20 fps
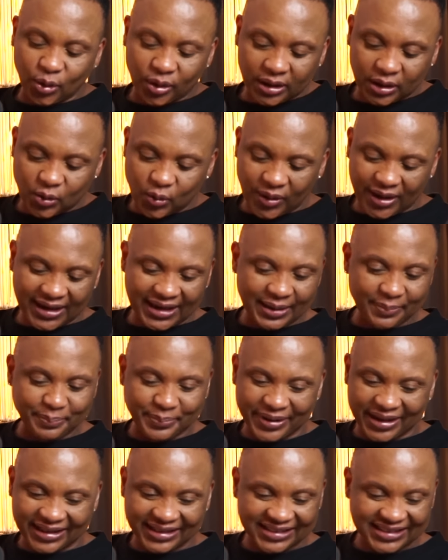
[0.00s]
re tlogeleng
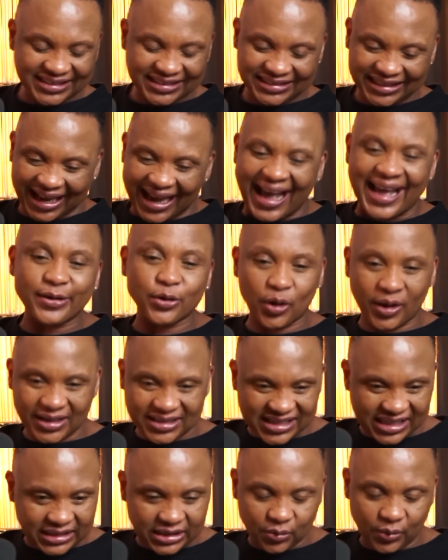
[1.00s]
Berita. I know
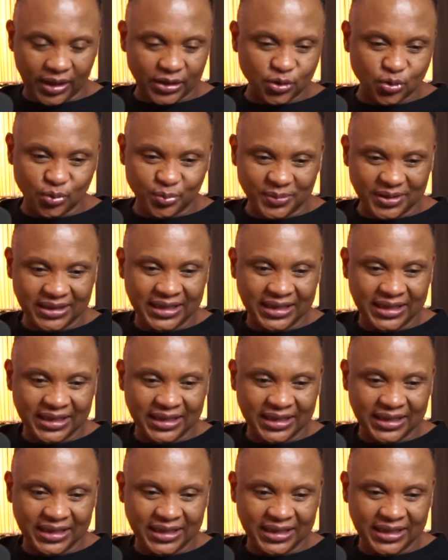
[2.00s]
exactly what you mean.